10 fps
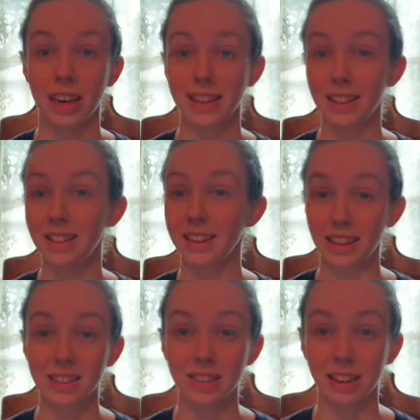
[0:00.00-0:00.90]
in the
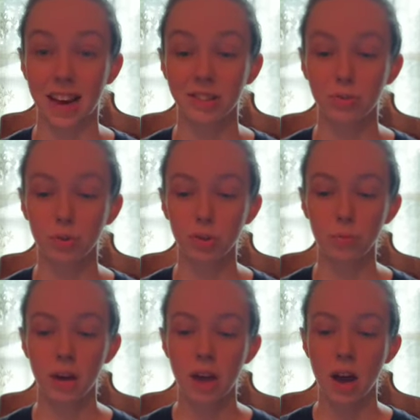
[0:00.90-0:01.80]
dance classroom,
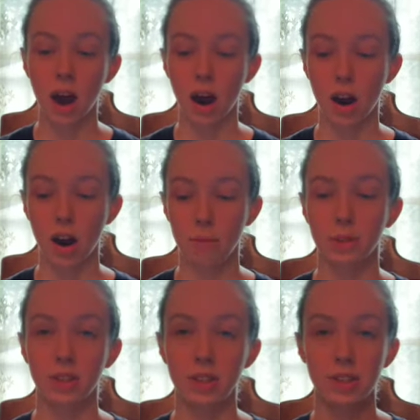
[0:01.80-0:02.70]
um,
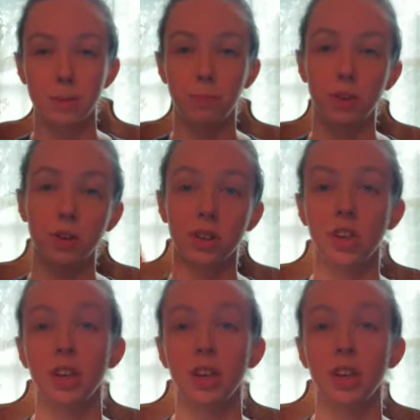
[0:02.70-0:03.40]
this book